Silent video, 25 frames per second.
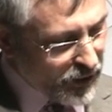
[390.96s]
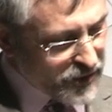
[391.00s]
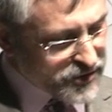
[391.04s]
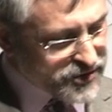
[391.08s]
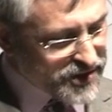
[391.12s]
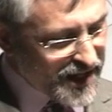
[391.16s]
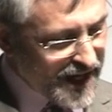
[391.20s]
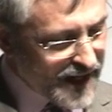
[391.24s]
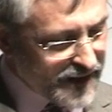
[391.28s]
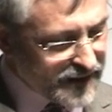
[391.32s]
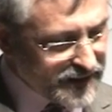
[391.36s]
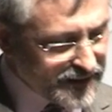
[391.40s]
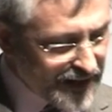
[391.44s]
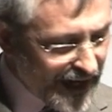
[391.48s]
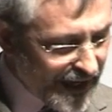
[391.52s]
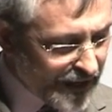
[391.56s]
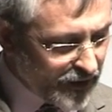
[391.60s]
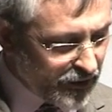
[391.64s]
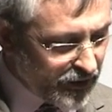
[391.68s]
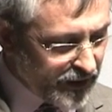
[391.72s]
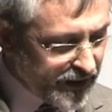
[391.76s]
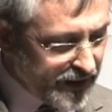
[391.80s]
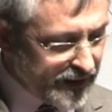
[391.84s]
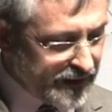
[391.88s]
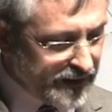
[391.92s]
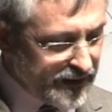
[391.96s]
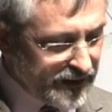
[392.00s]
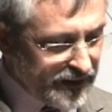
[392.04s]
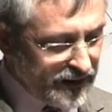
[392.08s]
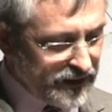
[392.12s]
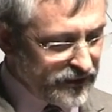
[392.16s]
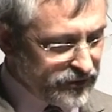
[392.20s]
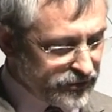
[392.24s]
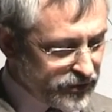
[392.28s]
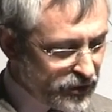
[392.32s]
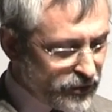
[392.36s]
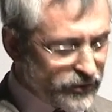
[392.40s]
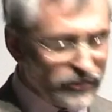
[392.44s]
Protect Gallery
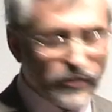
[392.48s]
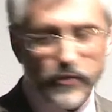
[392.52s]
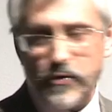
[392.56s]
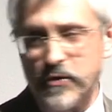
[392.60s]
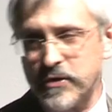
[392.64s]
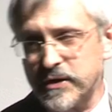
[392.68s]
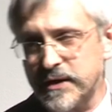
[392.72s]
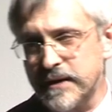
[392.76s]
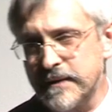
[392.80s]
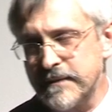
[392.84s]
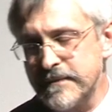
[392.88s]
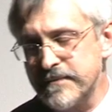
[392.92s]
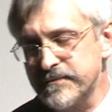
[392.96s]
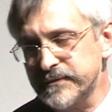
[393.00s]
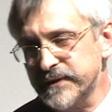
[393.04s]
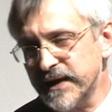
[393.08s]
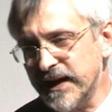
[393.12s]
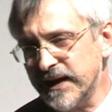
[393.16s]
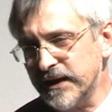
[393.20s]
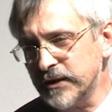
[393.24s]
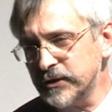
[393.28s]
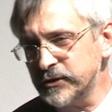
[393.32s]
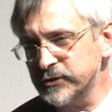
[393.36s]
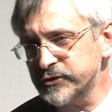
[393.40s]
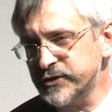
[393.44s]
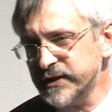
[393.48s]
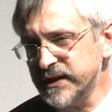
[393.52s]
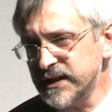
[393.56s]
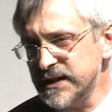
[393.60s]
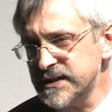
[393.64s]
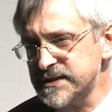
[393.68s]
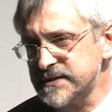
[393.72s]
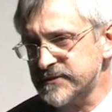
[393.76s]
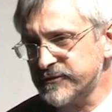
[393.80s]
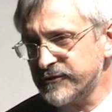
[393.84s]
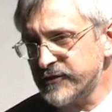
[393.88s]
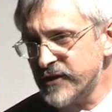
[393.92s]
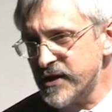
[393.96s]
in New York held
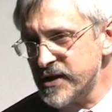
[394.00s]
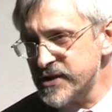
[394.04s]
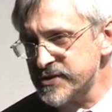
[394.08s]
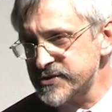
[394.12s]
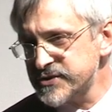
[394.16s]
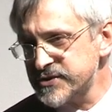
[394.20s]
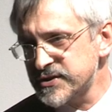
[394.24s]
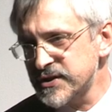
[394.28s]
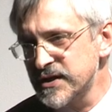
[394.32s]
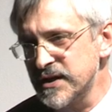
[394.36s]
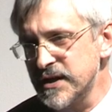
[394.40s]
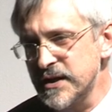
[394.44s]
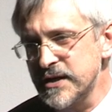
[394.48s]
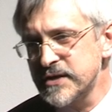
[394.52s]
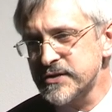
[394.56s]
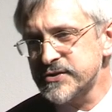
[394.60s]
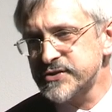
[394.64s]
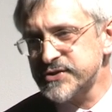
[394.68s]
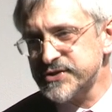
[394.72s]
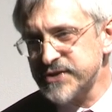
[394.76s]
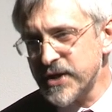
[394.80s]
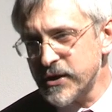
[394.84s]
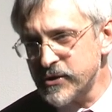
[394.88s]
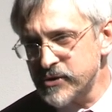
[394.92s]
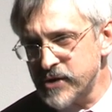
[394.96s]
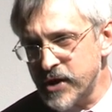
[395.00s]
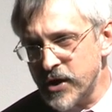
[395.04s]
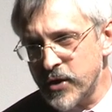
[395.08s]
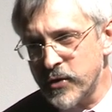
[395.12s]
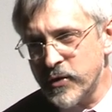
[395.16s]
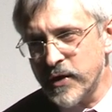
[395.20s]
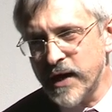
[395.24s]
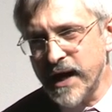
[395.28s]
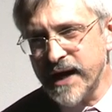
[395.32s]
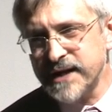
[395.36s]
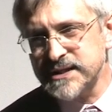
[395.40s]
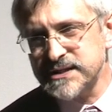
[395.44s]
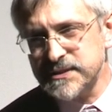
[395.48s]
its first
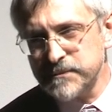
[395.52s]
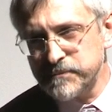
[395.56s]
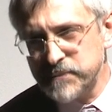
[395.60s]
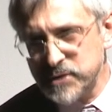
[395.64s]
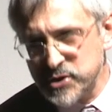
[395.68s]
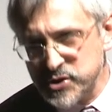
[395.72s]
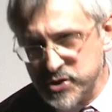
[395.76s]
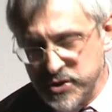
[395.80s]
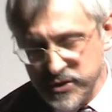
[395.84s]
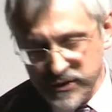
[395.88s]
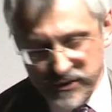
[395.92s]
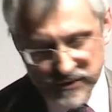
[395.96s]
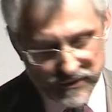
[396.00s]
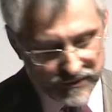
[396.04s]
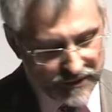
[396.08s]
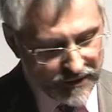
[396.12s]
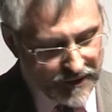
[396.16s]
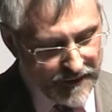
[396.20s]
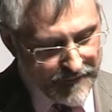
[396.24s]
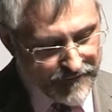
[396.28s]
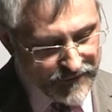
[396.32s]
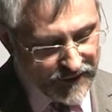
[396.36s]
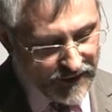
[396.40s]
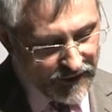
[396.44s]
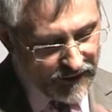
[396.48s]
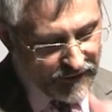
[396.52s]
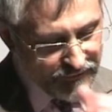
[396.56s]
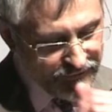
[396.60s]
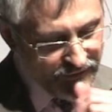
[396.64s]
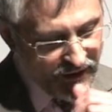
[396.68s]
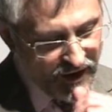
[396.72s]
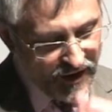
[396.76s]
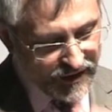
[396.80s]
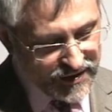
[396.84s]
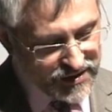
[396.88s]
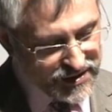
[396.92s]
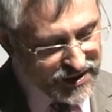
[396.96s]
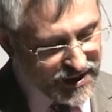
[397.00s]
solo exhibition
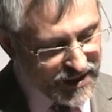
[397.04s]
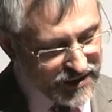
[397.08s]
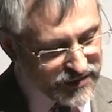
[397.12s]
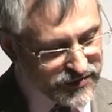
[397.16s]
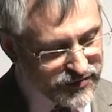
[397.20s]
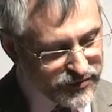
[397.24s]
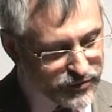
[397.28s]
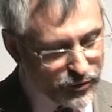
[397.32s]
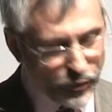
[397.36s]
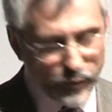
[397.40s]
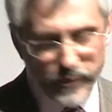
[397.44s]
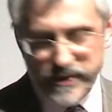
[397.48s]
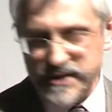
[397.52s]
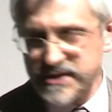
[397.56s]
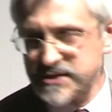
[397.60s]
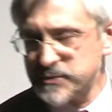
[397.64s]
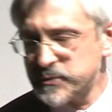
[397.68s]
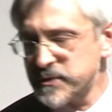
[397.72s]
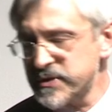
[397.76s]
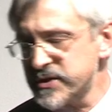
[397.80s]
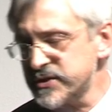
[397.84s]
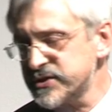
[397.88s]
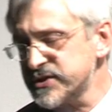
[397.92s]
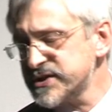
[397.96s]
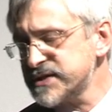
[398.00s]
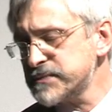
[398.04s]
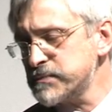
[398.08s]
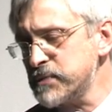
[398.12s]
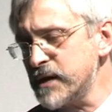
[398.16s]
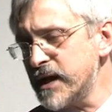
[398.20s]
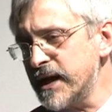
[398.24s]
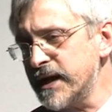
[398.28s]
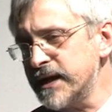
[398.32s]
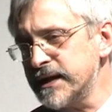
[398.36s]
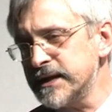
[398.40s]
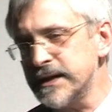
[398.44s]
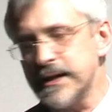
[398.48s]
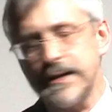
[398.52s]
of architects' drawings with a
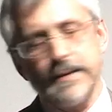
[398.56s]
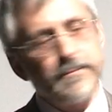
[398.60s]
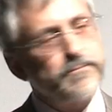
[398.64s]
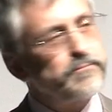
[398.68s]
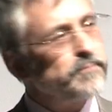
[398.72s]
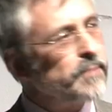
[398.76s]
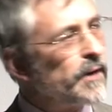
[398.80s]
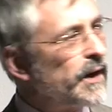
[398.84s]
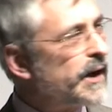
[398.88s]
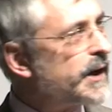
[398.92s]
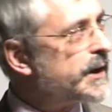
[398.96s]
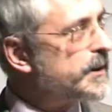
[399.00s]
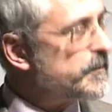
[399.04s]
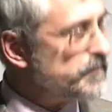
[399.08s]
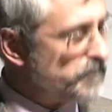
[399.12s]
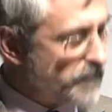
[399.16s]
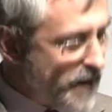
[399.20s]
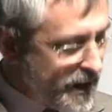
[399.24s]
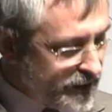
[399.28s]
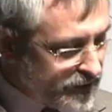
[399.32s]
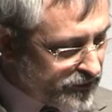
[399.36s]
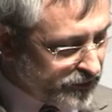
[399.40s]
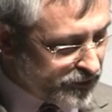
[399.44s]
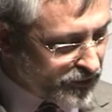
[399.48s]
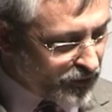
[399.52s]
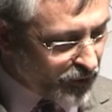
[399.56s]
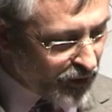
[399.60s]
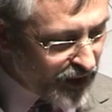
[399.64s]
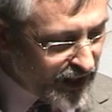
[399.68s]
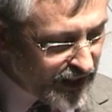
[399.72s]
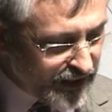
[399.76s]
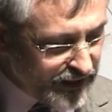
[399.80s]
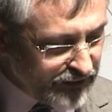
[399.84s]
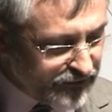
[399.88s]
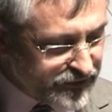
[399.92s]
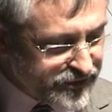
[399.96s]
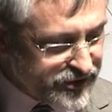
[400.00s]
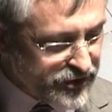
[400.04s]
display by Michael
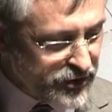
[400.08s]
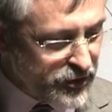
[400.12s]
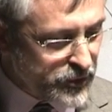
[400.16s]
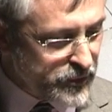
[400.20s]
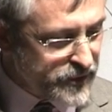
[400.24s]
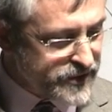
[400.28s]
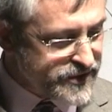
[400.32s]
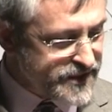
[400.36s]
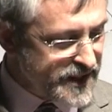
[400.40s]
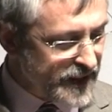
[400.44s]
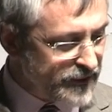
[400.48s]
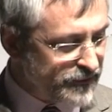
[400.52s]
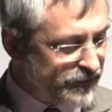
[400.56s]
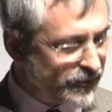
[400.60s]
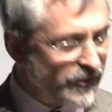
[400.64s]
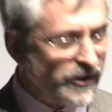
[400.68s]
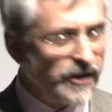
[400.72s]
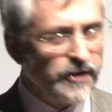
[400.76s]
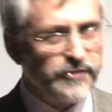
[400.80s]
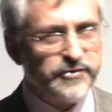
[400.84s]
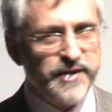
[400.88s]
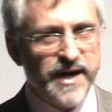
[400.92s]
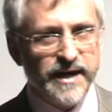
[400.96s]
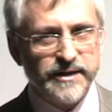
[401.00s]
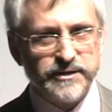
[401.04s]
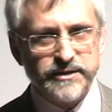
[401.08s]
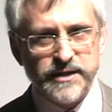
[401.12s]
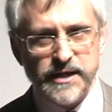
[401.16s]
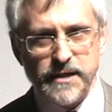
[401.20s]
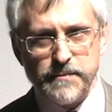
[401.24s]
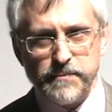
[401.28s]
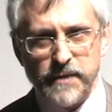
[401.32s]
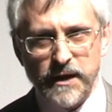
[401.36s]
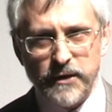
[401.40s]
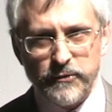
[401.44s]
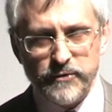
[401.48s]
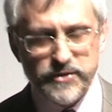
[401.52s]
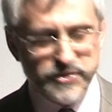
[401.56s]
Graves, who was then followed that
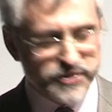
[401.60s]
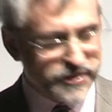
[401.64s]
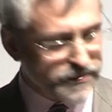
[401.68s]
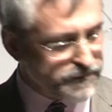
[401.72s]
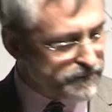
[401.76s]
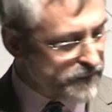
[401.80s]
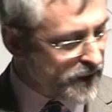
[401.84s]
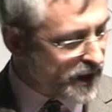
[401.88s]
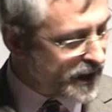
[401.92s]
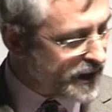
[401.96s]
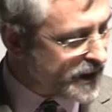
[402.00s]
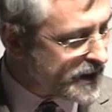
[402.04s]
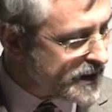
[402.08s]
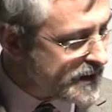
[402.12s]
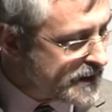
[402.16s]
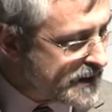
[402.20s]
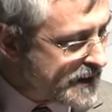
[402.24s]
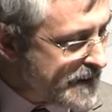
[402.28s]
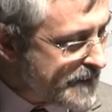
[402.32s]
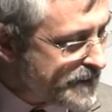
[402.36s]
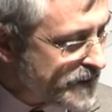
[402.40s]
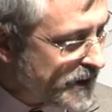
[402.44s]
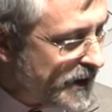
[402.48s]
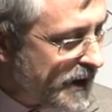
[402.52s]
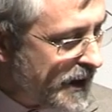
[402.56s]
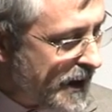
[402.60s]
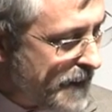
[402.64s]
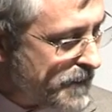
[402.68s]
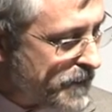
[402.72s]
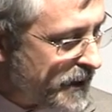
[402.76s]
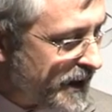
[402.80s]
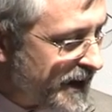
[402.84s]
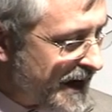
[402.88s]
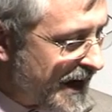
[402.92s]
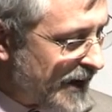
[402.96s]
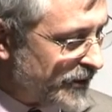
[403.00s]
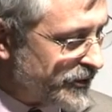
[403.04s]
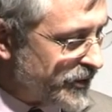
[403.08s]
year by Richard Meyer and
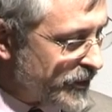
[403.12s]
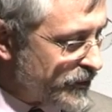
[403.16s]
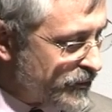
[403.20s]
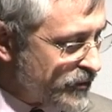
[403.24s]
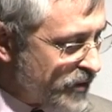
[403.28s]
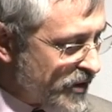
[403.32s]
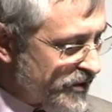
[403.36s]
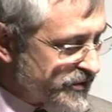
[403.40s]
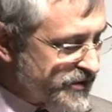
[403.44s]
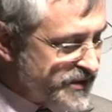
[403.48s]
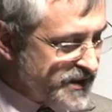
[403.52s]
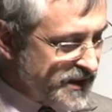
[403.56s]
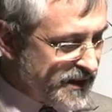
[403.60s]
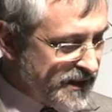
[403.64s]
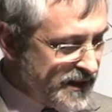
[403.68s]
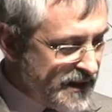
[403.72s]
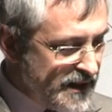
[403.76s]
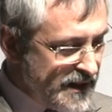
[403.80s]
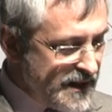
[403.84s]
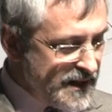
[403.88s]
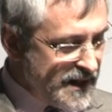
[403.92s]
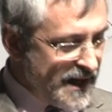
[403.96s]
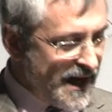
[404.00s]
by Aldo Rossi.